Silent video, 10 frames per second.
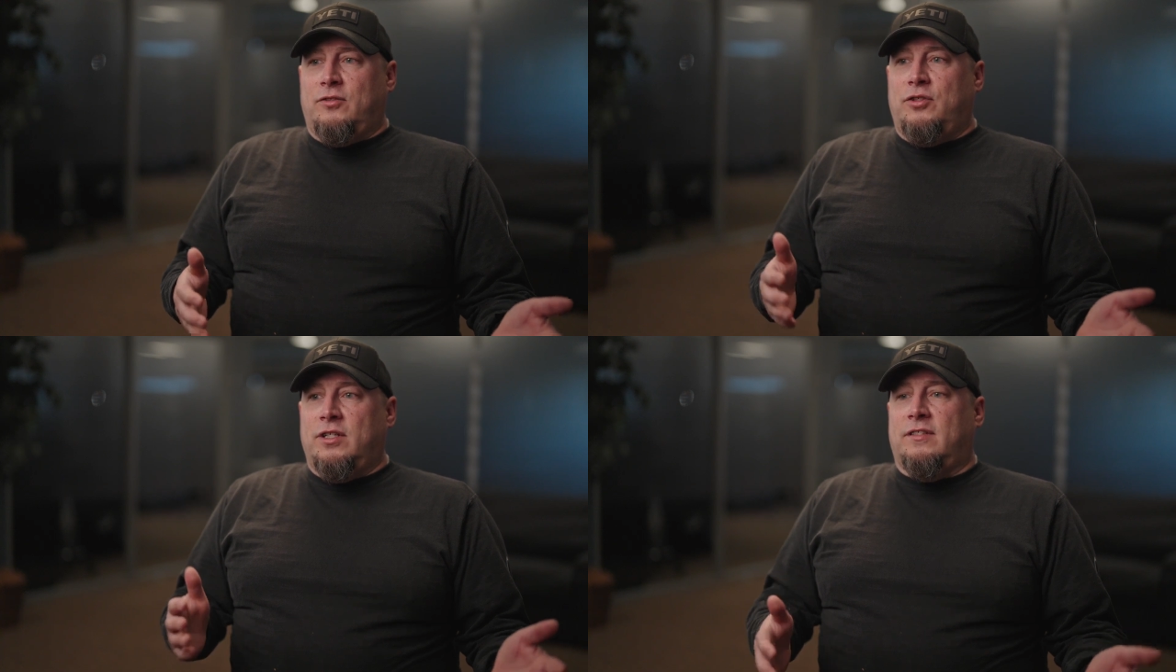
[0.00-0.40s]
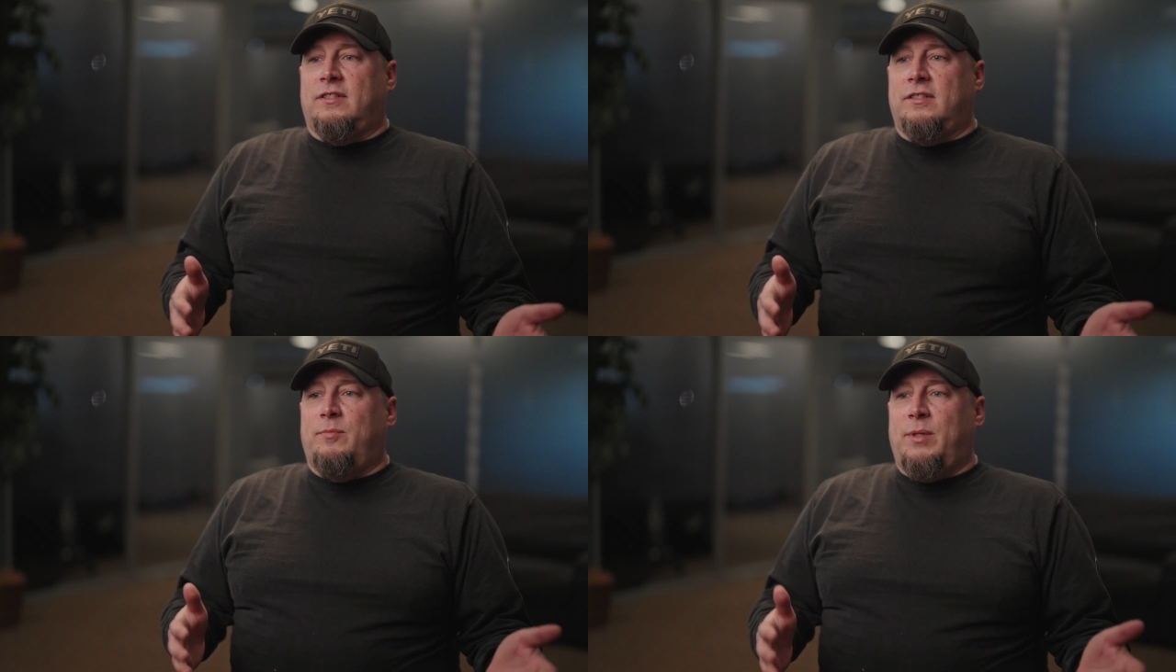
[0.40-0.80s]

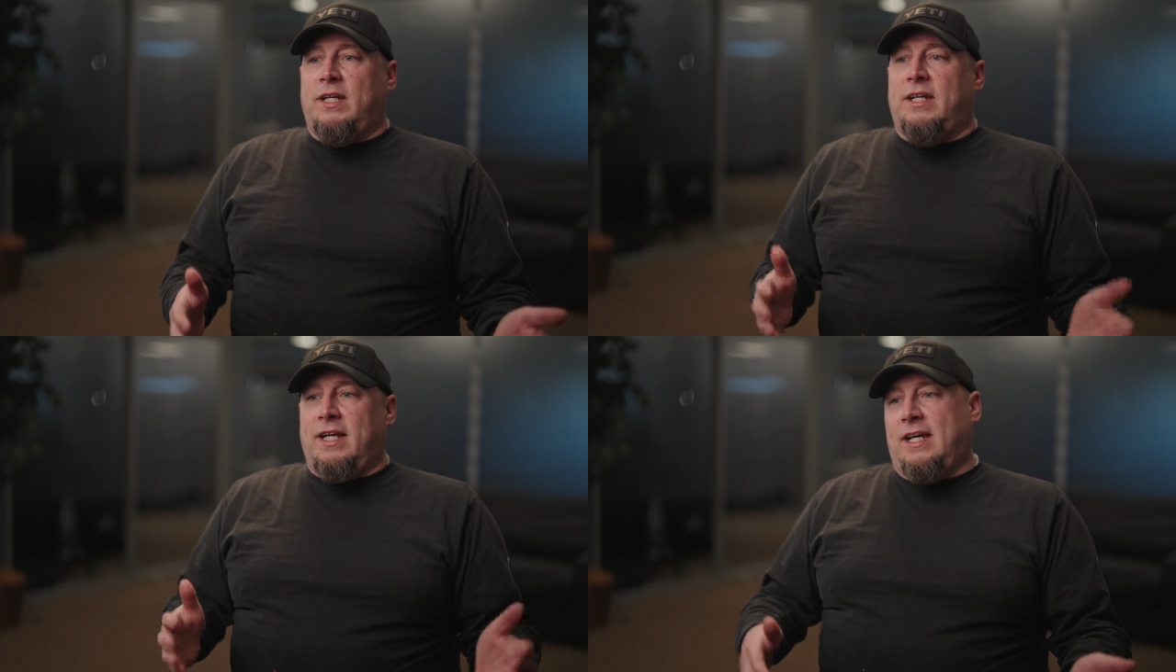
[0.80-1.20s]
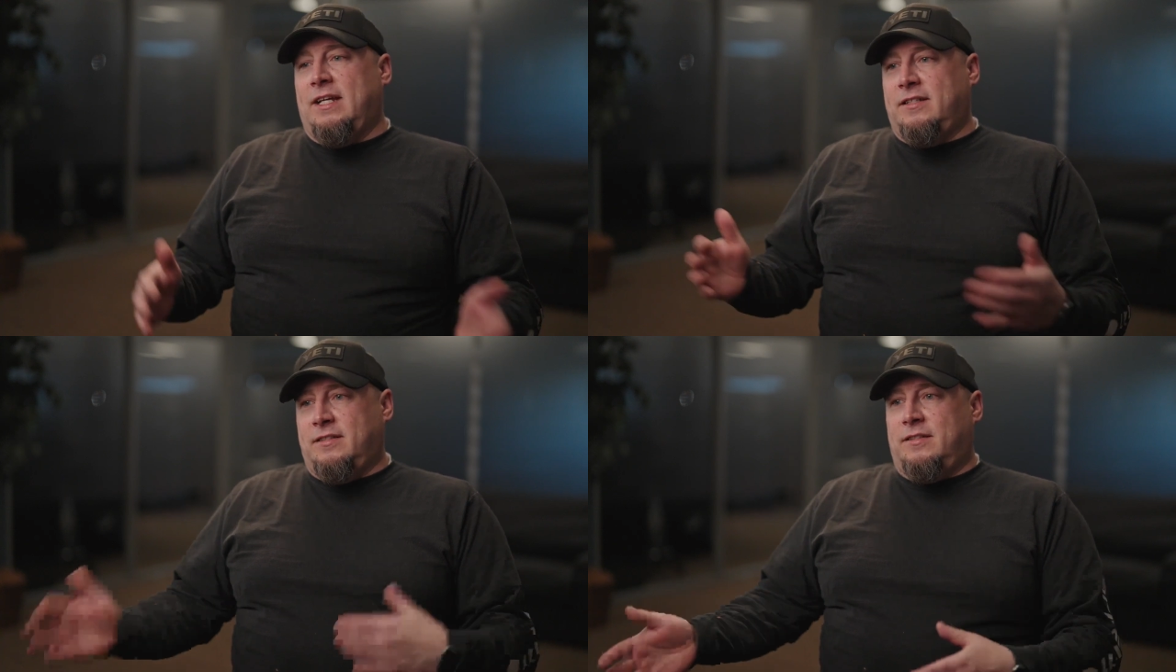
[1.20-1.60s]
just as big
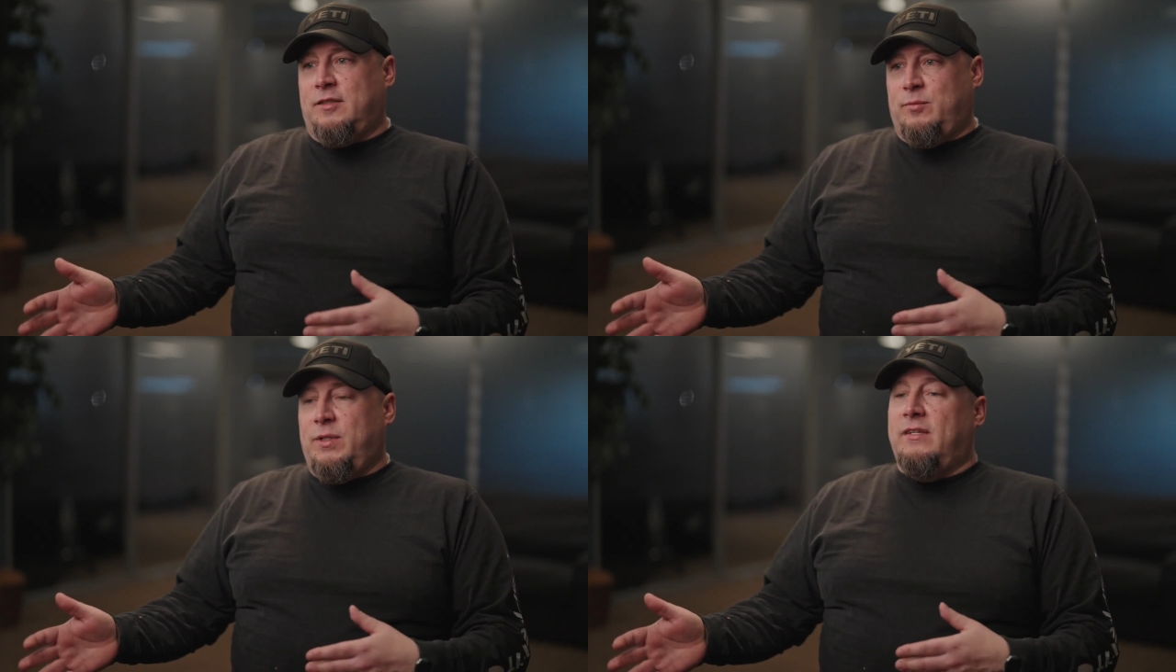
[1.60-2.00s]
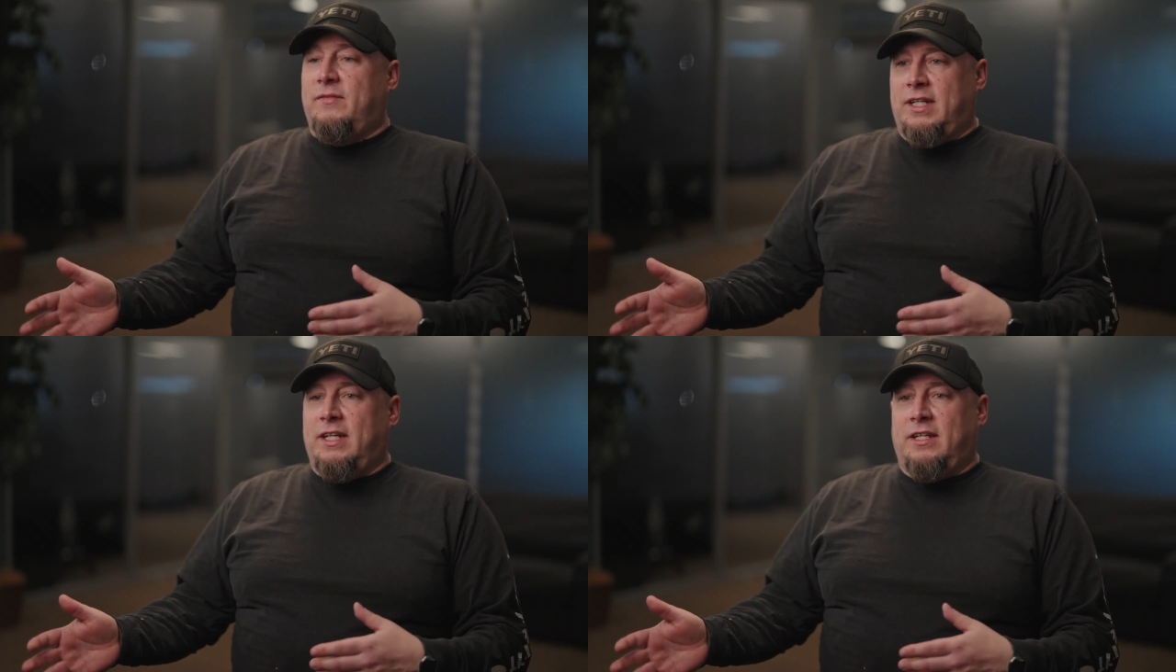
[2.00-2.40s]
as the speed
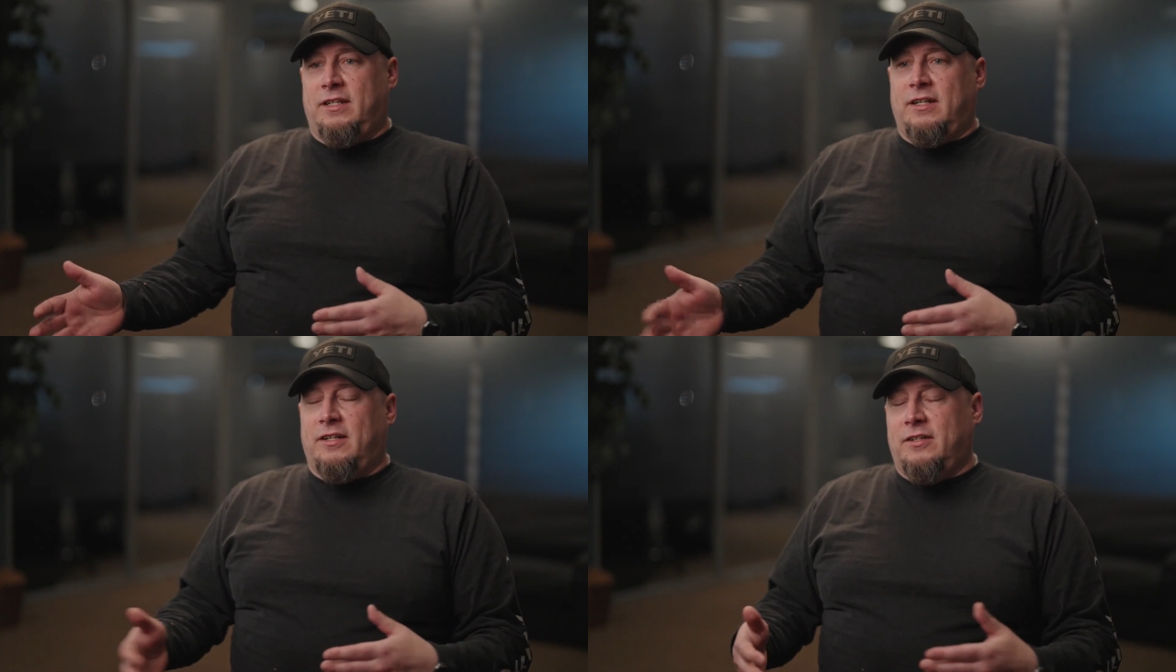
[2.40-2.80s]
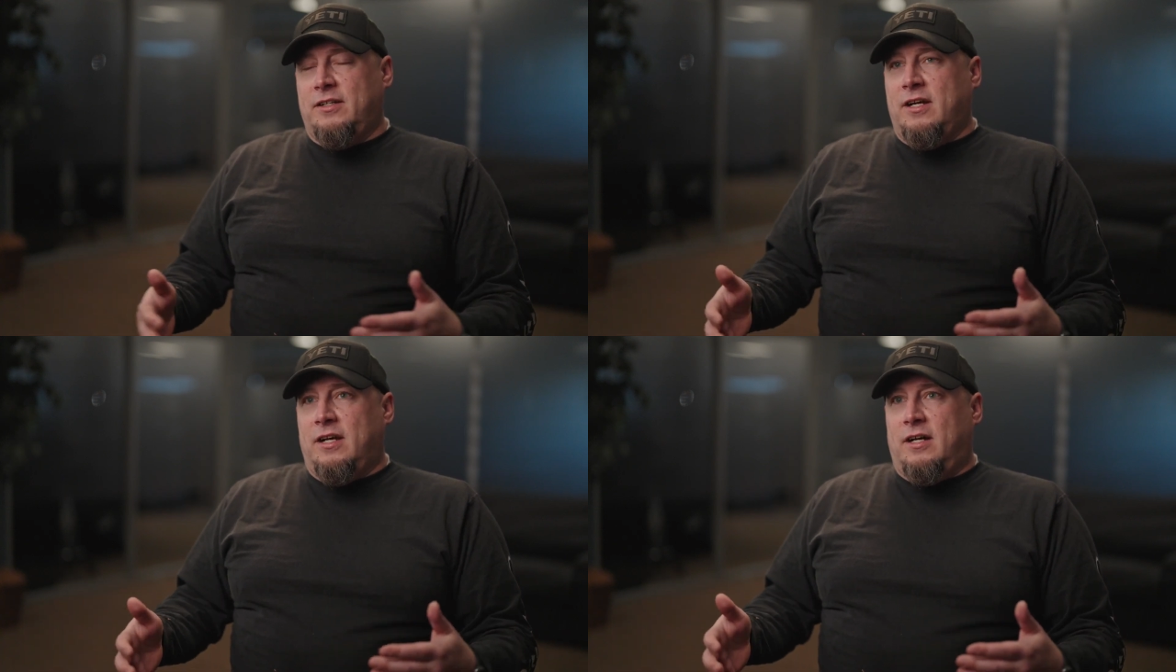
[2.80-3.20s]
of it getting there.
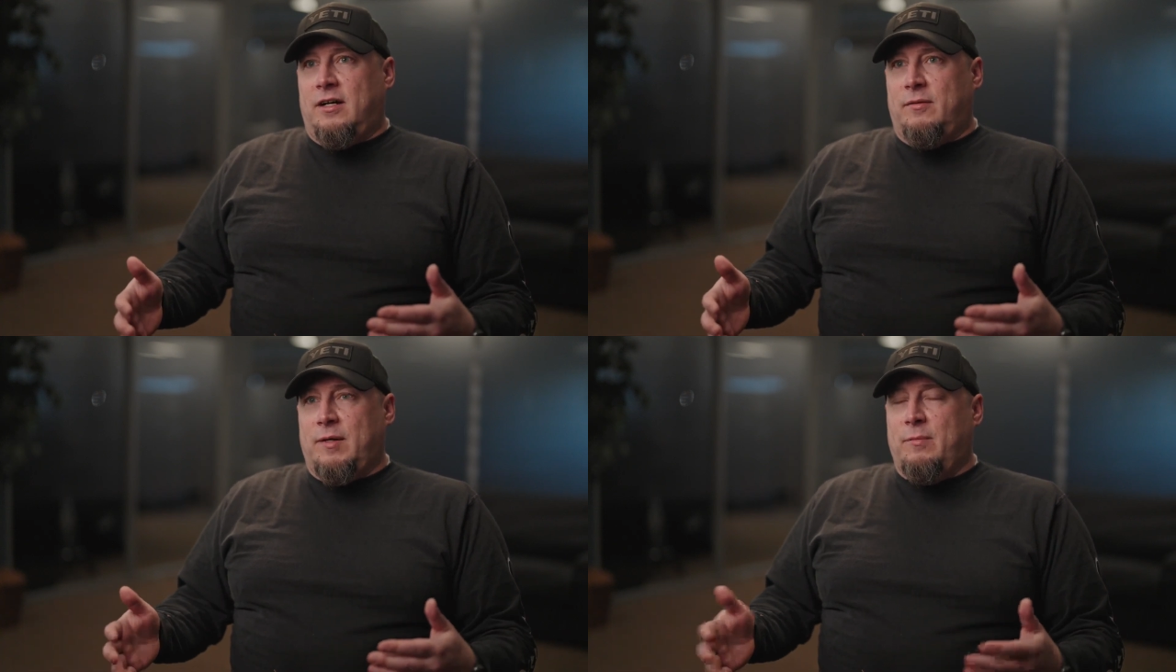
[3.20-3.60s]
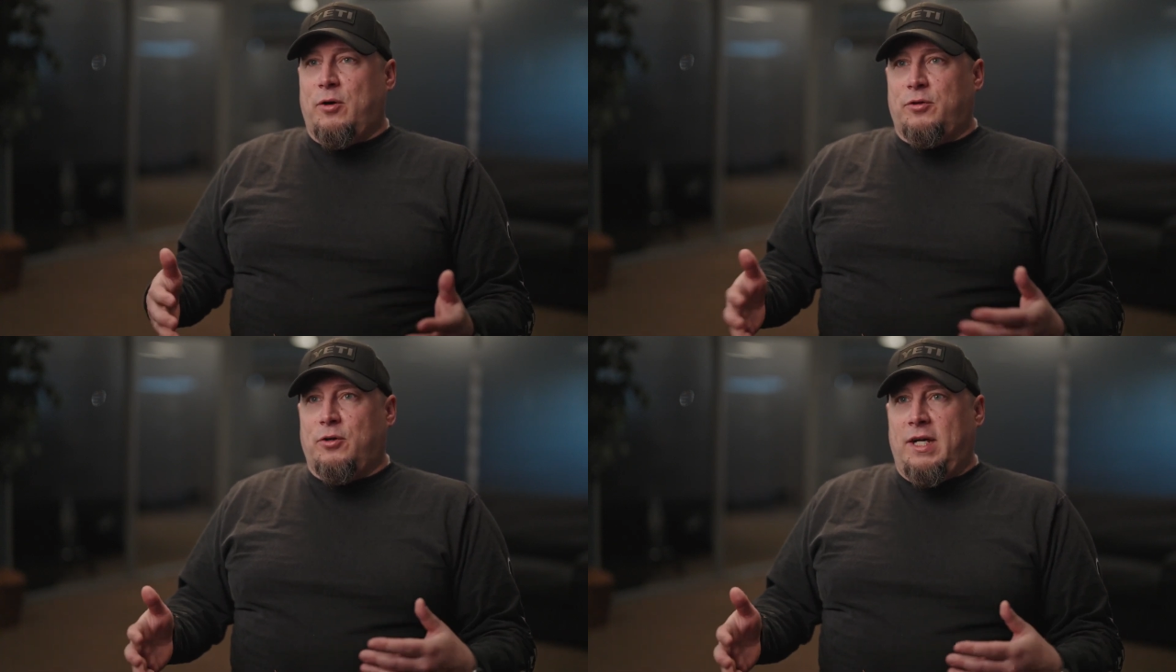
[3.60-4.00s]
They
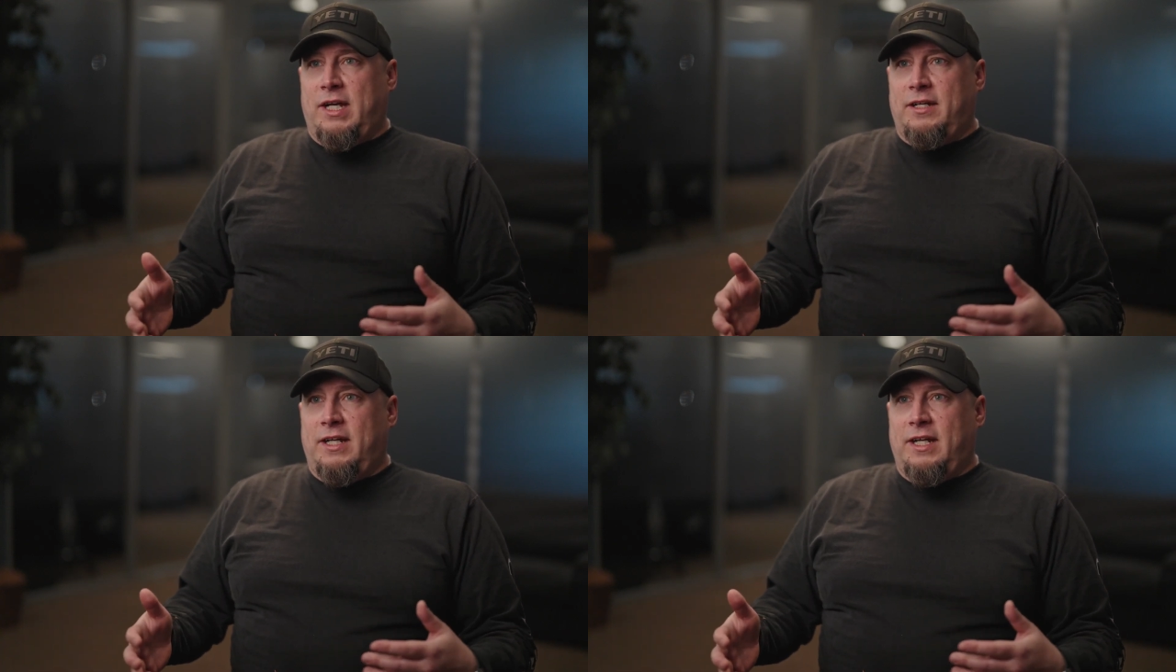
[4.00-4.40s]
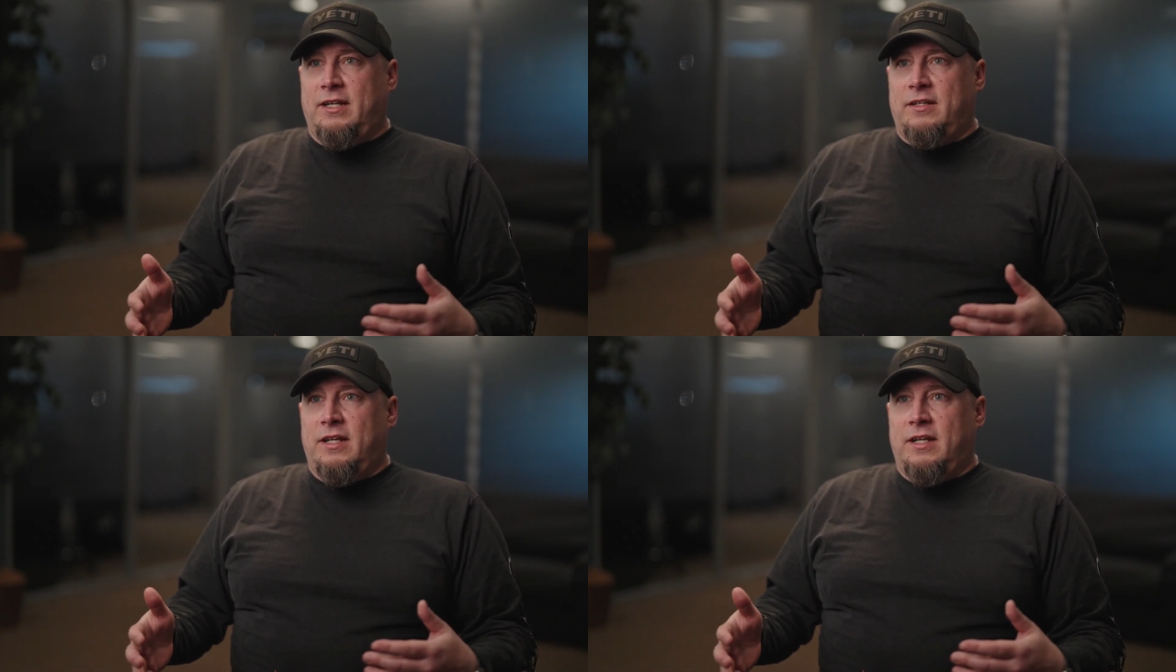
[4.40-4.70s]
both go hand in hand.